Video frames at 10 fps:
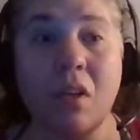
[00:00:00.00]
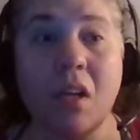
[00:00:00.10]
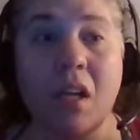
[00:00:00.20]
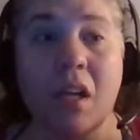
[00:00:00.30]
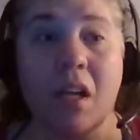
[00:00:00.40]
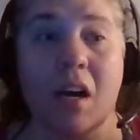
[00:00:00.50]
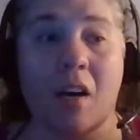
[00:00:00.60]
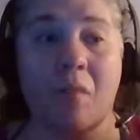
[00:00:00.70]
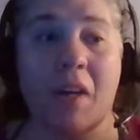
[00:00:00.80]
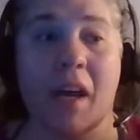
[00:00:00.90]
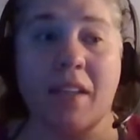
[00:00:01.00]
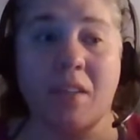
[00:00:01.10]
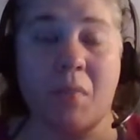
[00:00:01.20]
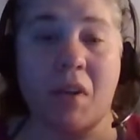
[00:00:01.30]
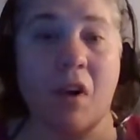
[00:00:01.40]
Has it been
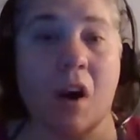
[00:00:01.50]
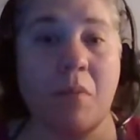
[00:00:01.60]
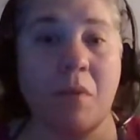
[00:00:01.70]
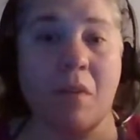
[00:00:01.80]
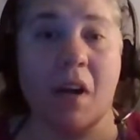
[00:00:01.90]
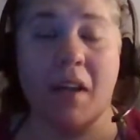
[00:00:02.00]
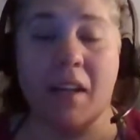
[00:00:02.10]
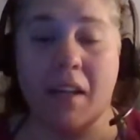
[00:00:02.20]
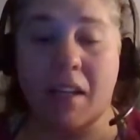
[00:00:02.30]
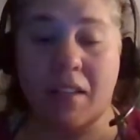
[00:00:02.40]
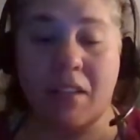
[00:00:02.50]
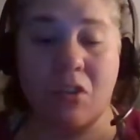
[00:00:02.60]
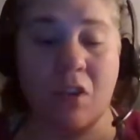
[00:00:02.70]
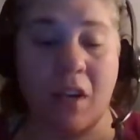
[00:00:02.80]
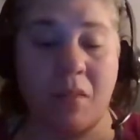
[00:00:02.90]
copyrighted? Is it
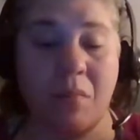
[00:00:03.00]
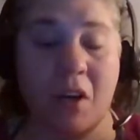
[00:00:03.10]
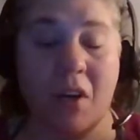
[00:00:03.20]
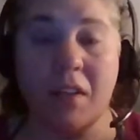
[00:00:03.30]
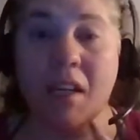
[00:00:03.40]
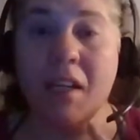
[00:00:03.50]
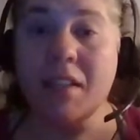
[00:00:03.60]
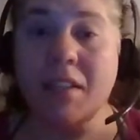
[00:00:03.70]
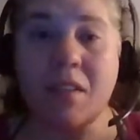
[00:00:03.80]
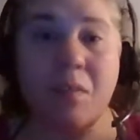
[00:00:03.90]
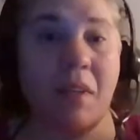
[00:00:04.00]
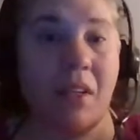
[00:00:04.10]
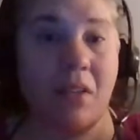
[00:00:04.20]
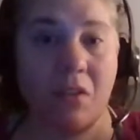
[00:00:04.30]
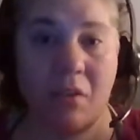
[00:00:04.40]
trademarked? Does somebody else
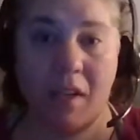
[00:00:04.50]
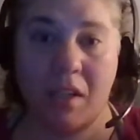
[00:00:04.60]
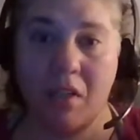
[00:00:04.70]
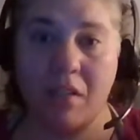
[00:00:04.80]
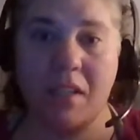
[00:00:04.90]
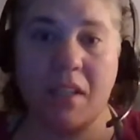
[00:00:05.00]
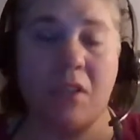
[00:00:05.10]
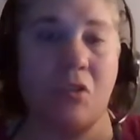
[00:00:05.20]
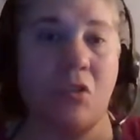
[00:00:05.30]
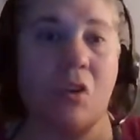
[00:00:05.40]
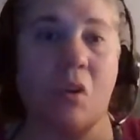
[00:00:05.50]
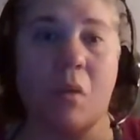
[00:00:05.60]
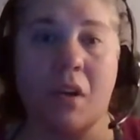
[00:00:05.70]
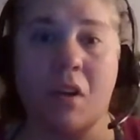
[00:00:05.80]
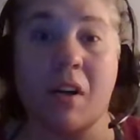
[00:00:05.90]
already use it? Because you don't want to
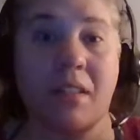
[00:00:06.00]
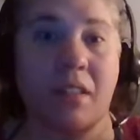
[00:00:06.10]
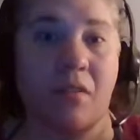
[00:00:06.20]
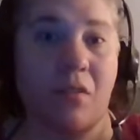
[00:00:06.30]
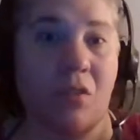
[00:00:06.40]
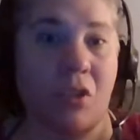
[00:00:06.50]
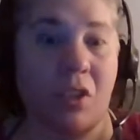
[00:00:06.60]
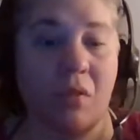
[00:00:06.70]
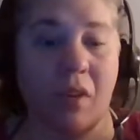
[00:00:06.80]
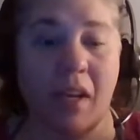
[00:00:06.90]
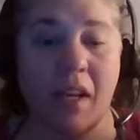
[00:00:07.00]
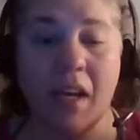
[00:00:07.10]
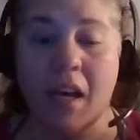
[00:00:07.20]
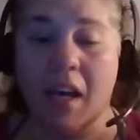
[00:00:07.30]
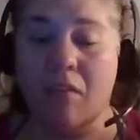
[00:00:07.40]
cause confusion, right?
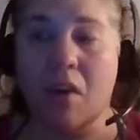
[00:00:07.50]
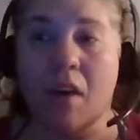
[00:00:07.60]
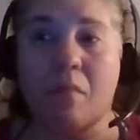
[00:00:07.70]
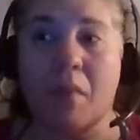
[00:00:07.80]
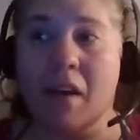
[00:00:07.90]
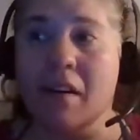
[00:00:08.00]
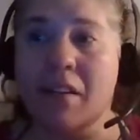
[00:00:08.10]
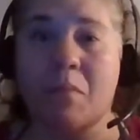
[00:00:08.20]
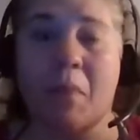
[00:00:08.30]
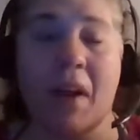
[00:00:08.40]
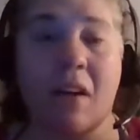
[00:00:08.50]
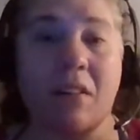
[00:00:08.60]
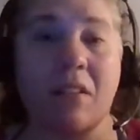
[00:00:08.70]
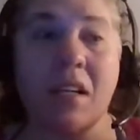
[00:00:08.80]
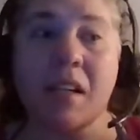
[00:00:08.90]
If you have Mary's
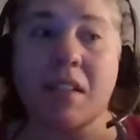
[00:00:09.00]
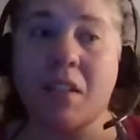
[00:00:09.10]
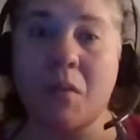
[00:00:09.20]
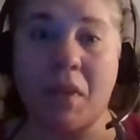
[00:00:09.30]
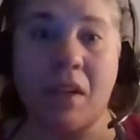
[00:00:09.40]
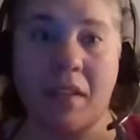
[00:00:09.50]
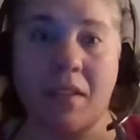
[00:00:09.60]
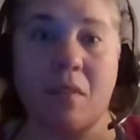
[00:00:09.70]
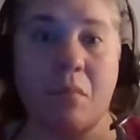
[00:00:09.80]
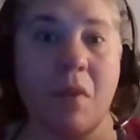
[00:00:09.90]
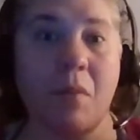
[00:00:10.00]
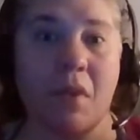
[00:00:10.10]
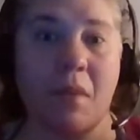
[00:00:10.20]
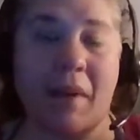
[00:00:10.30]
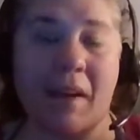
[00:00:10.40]
Bears, somebody else might have
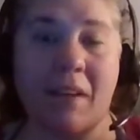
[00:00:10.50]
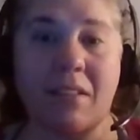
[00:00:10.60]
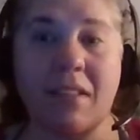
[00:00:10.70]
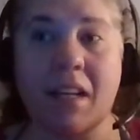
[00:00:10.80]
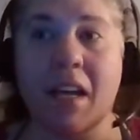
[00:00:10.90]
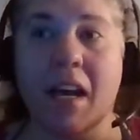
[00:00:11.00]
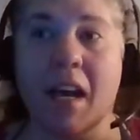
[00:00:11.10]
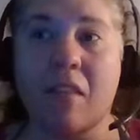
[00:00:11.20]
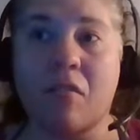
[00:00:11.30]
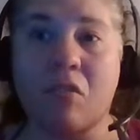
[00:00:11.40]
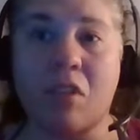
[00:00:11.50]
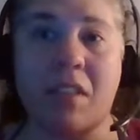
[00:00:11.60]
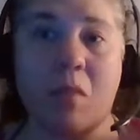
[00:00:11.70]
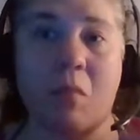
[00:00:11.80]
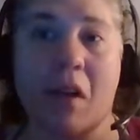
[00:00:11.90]
Mary's Memory Bears.
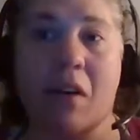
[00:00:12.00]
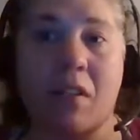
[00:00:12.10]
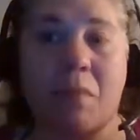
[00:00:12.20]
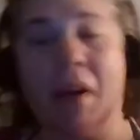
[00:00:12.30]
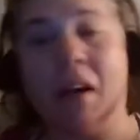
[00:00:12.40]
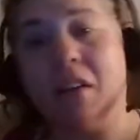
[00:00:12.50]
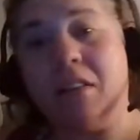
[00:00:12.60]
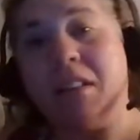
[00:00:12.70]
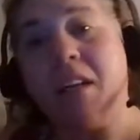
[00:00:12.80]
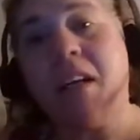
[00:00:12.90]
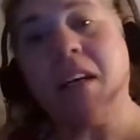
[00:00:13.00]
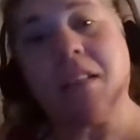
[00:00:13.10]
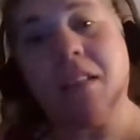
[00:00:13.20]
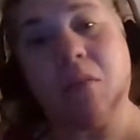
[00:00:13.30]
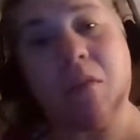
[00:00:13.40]
And if you just say Mary's
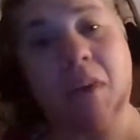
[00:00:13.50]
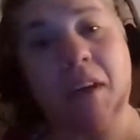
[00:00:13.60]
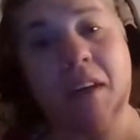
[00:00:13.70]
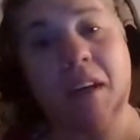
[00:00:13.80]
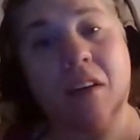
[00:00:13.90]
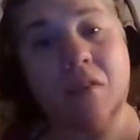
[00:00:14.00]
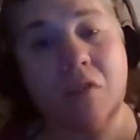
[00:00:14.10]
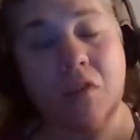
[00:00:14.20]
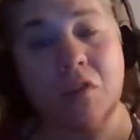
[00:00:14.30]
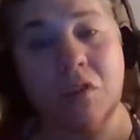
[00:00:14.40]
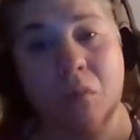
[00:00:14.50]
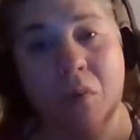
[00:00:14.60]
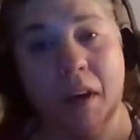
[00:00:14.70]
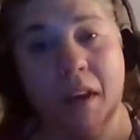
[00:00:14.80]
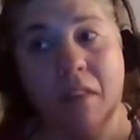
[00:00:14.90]
Bears, someone might get
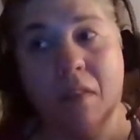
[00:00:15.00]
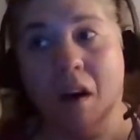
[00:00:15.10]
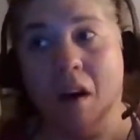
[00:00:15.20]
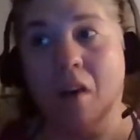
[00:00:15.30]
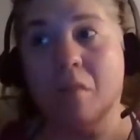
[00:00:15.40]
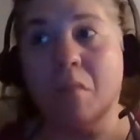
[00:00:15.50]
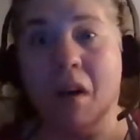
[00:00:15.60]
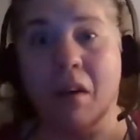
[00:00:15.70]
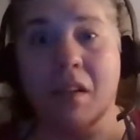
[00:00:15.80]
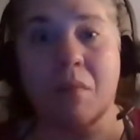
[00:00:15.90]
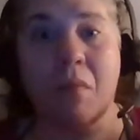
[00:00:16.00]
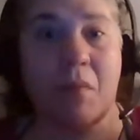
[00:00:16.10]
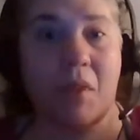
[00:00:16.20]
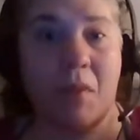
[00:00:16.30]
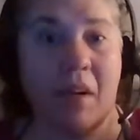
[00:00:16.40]
confused with
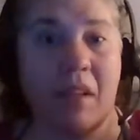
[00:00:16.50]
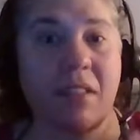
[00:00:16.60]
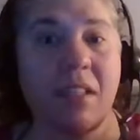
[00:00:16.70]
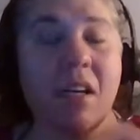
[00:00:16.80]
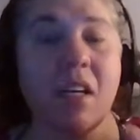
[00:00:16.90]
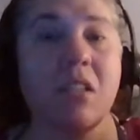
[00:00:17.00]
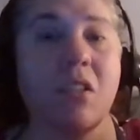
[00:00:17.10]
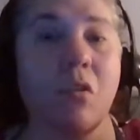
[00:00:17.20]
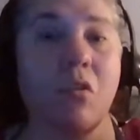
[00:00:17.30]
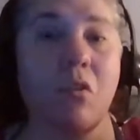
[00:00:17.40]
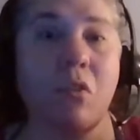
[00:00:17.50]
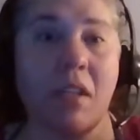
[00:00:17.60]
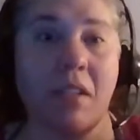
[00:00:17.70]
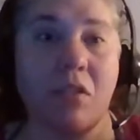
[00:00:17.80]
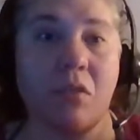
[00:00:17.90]
Mary's Memory Bears. So
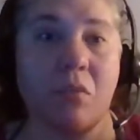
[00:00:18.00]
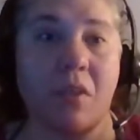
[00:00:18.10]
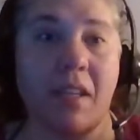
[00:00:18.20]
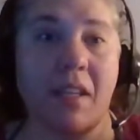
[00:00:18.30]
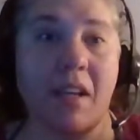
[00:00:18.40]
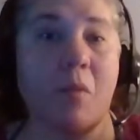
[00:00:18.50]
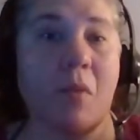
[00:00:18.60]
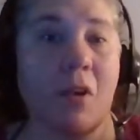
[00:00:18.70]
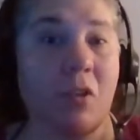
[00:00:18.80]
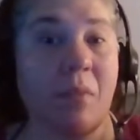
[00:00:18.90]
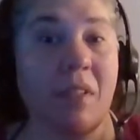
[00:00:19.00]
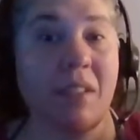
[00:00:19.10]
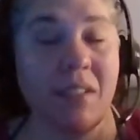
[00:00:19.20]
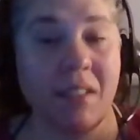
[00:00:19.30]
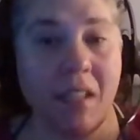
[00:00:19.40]
you need to really think about your
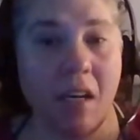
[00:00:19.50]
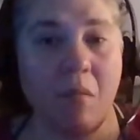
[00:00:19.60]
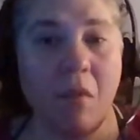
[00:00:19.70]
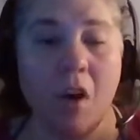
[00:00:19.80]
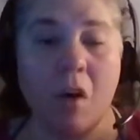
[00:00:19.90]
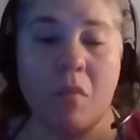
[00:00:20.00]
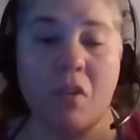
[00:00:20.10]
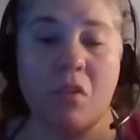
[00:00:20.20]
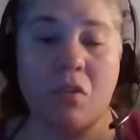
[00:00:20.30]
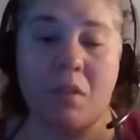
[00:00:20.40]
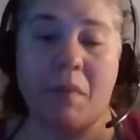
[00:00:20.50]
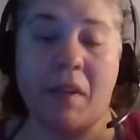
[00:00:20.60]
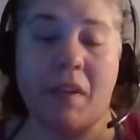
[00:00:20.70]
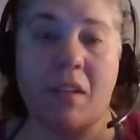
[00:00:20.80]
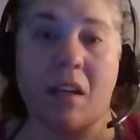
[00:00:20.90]
business name, but don't
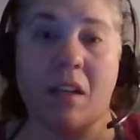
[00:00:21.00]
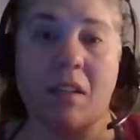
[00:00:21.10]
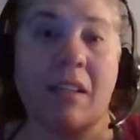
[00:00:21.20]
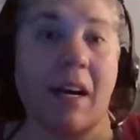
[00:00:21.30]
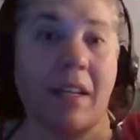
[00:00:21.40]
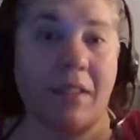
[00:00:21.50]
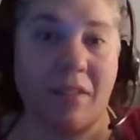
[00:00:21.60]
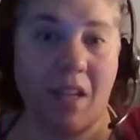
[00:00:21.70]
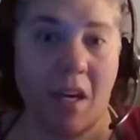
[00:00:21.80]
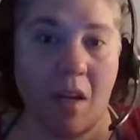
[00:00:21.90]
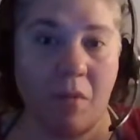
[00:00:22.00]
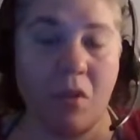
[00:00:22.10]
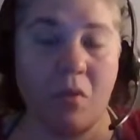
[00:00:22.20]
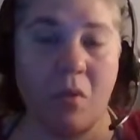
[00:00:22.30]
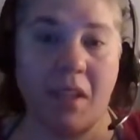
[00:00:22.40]
spend a lot of time. You
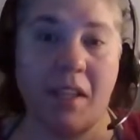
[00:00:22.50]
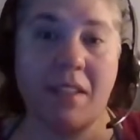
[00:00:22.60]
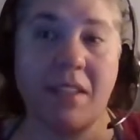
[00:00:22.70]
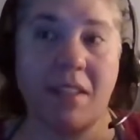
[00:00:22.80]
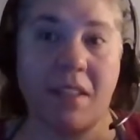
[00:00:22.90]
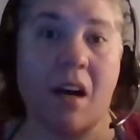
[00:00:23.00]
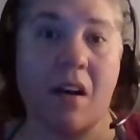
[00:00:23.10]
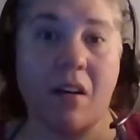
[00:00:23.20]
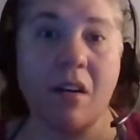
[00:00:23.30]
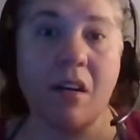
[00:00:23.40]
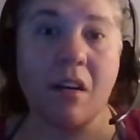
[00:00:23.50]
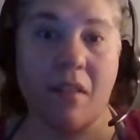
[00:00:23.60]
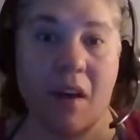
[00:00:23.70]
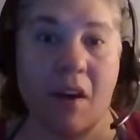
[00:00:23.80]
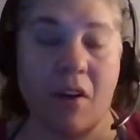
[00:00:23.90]
don't want to get stuck there.